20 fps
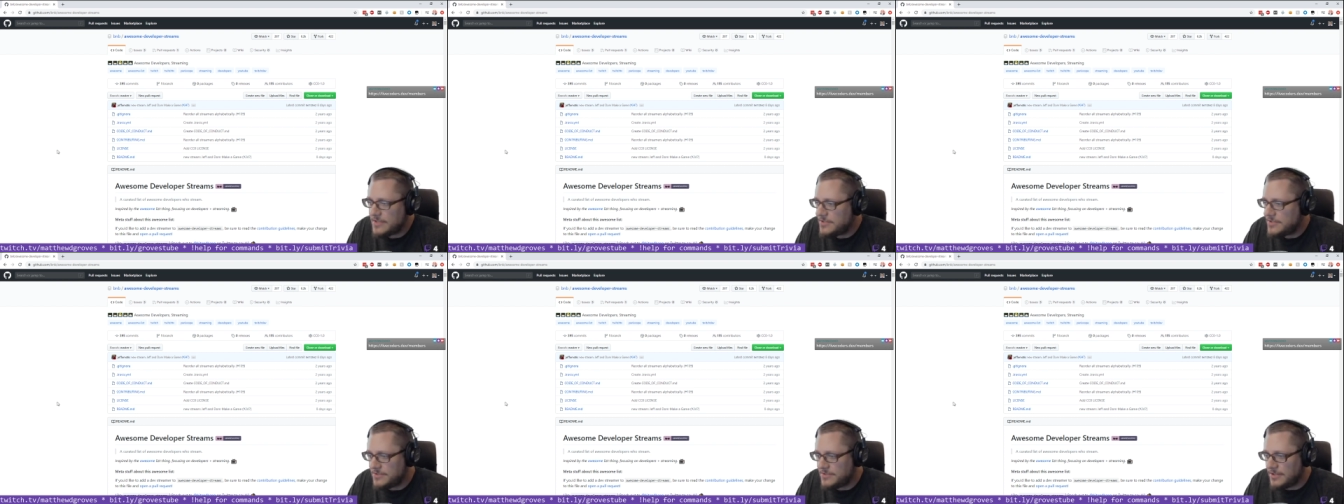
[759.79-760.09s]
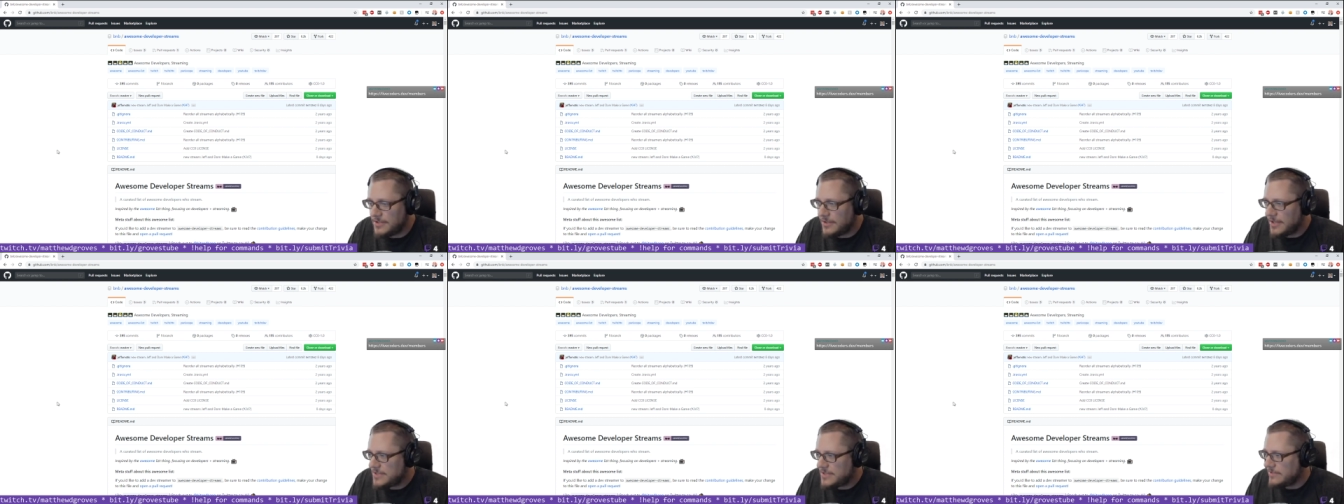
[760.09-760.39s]
It's just
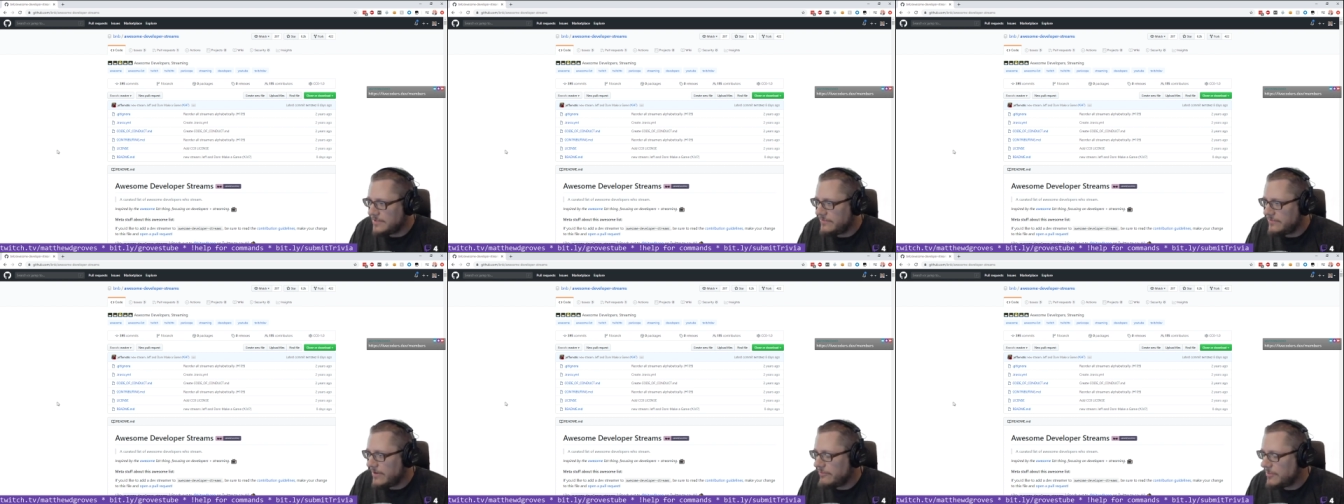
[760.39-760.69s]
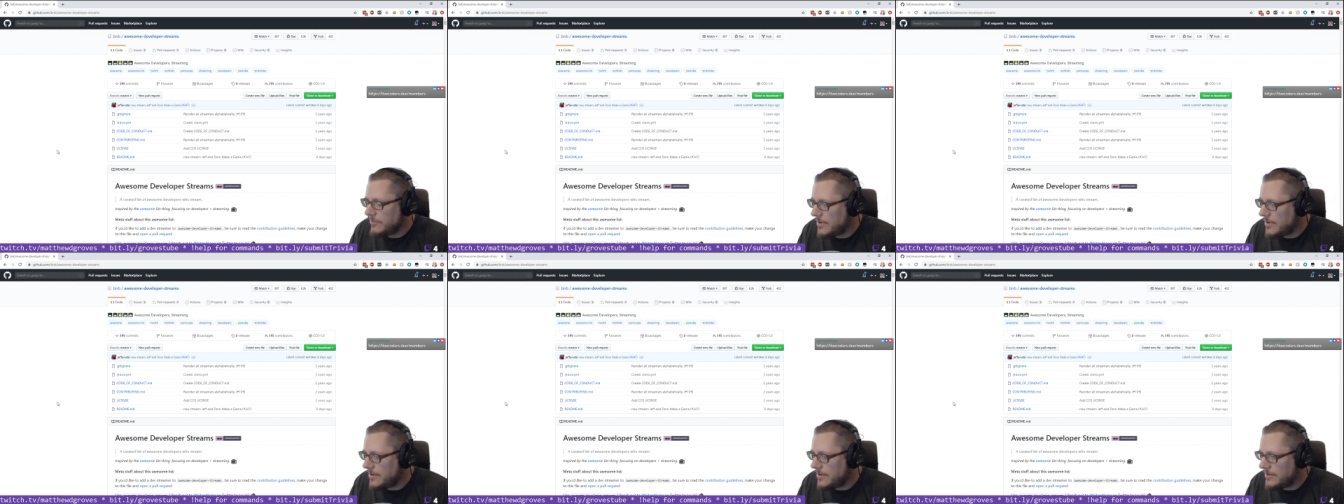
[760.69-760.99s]
a list of
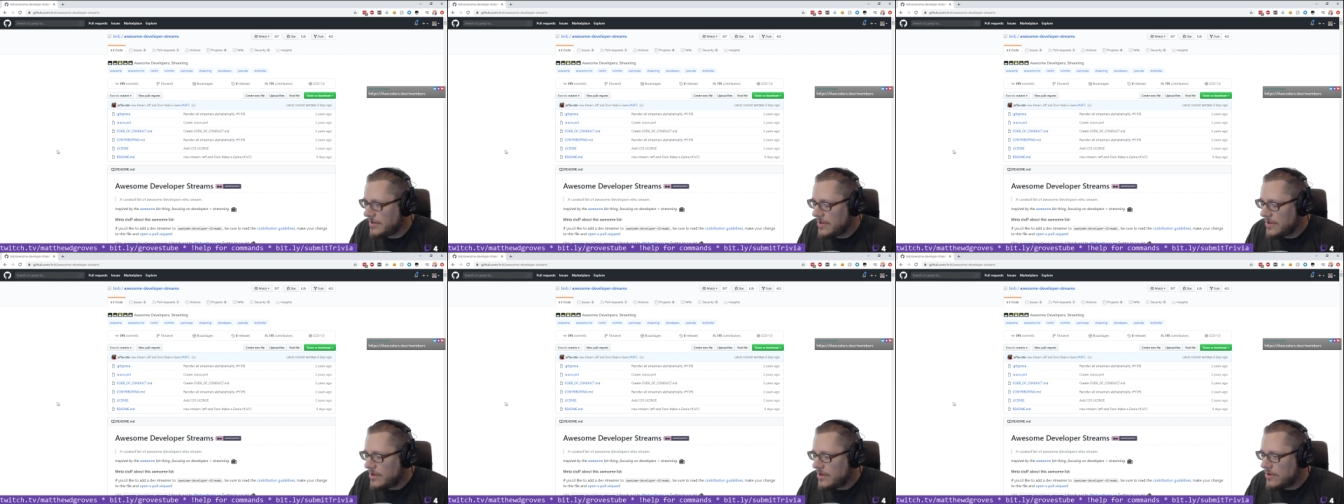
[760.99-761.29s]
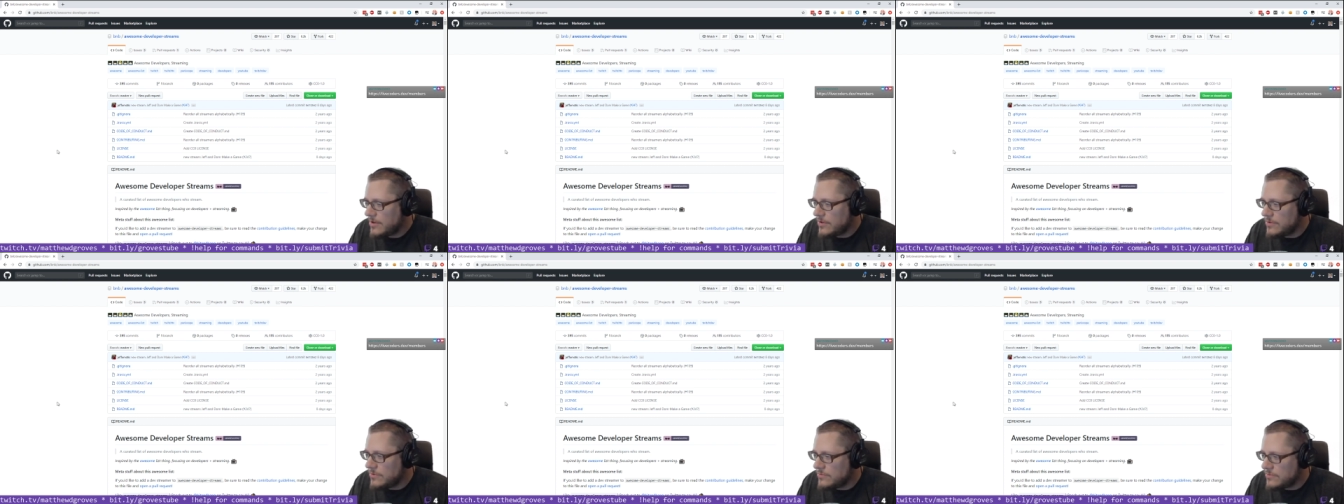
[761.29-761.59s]
everyone
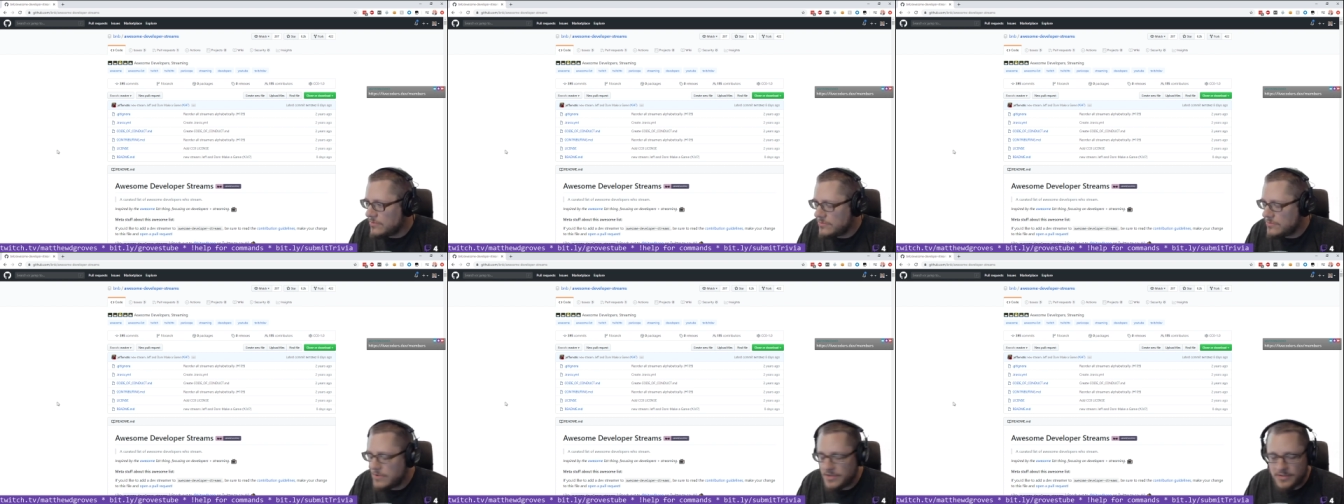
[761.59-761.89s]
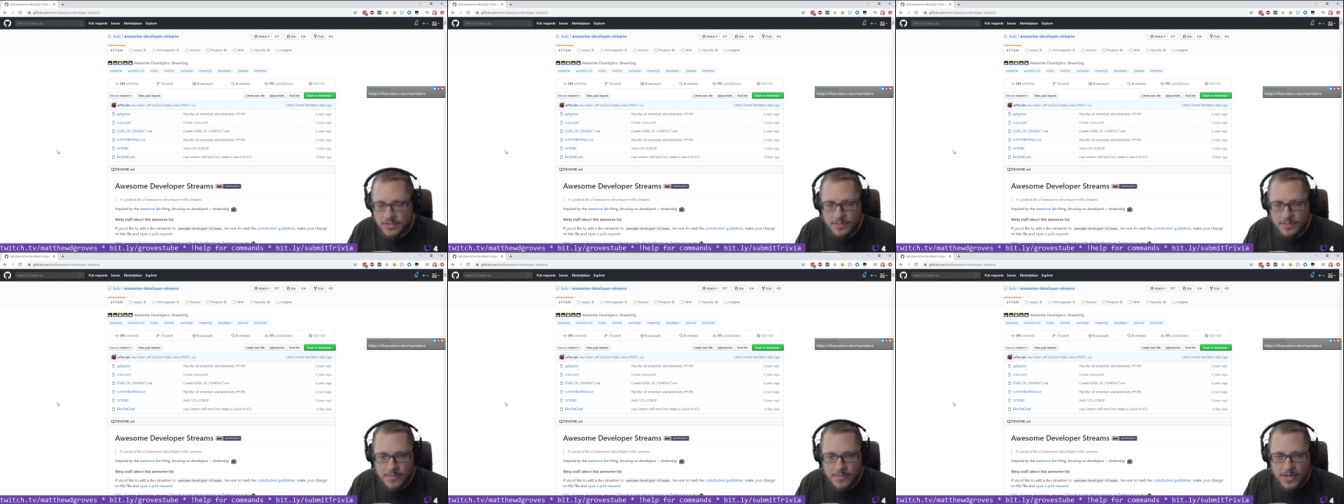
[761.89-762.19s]
who
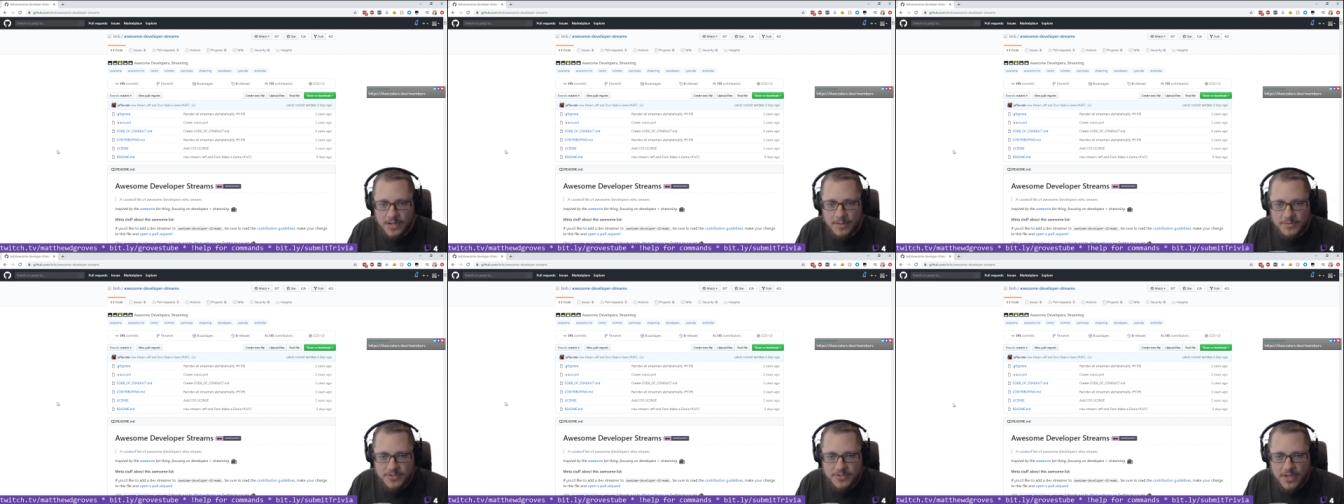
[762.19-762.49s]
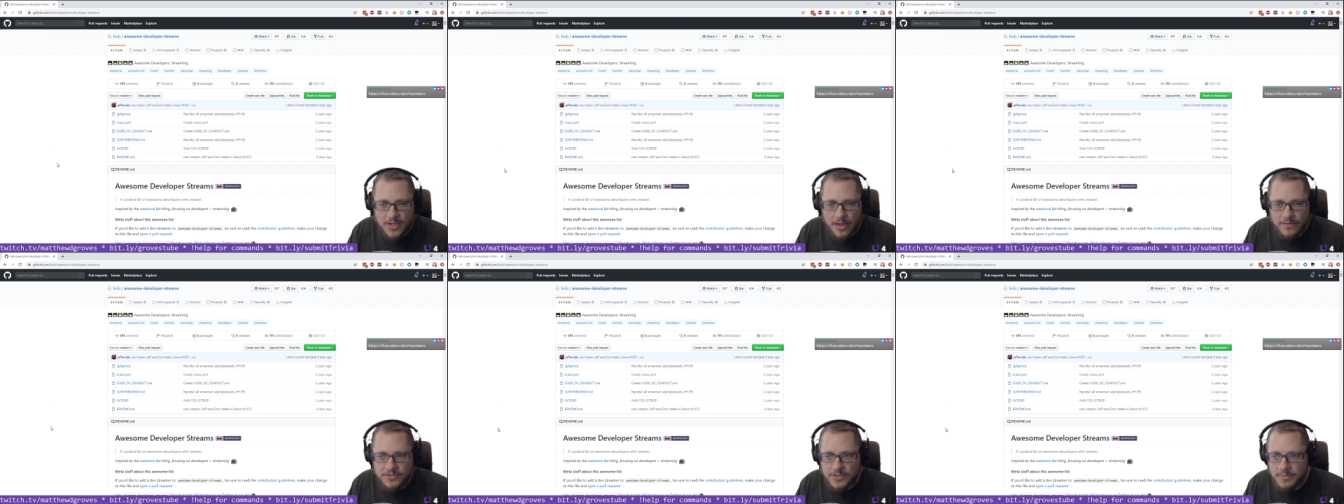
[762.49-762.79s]
submitted
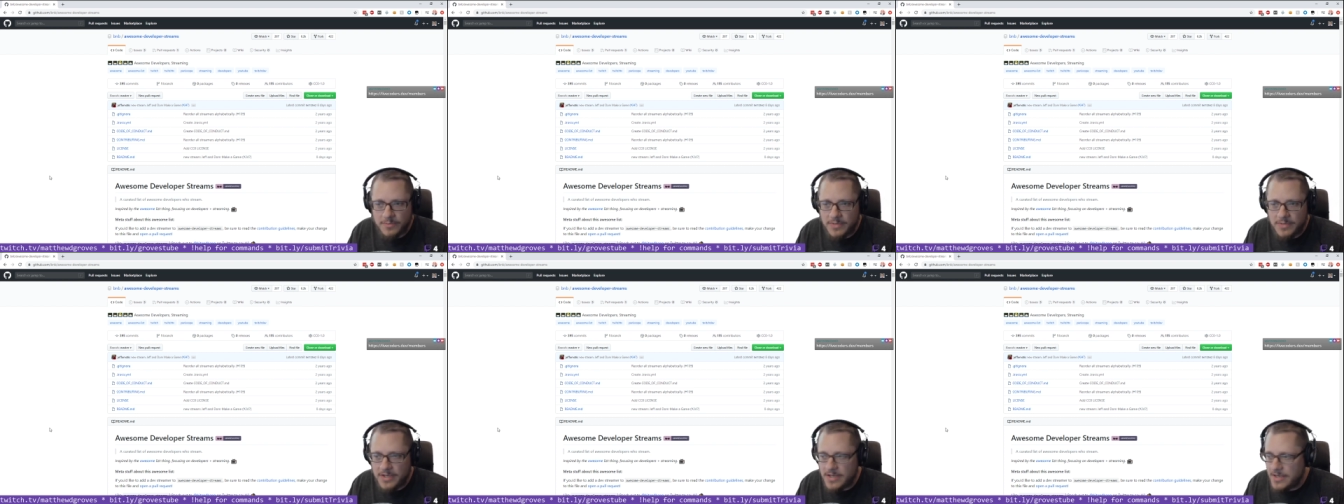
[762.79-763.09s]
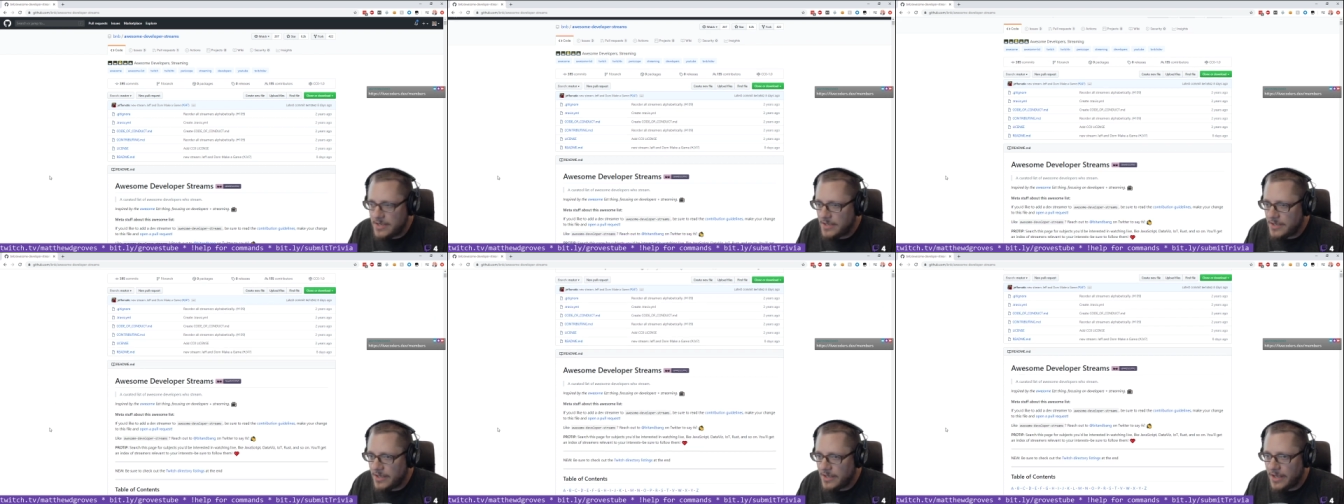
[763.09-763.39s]
themselves to
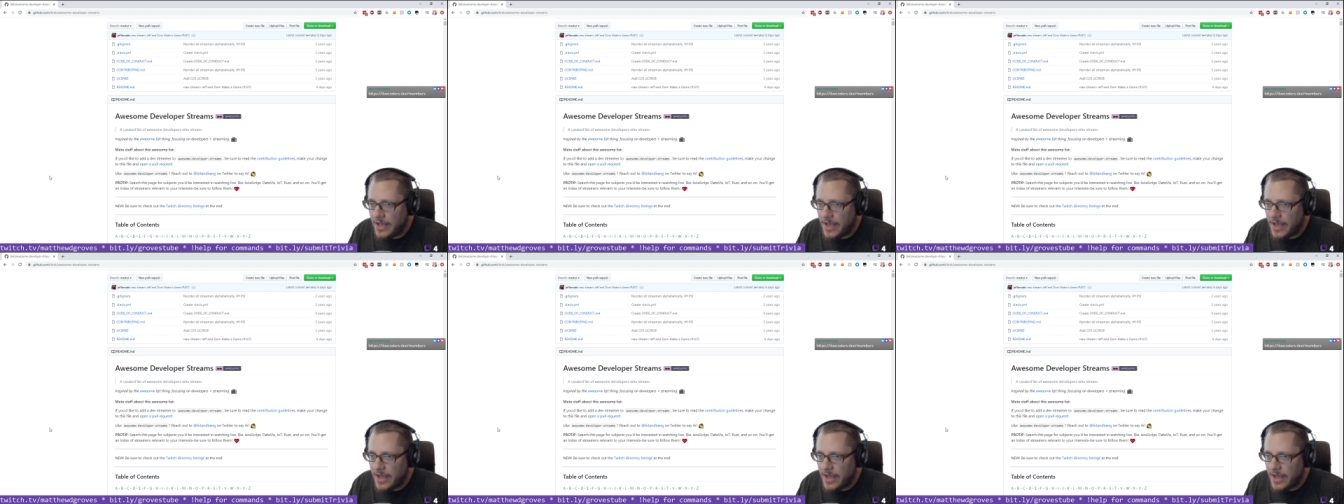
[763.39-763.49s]
be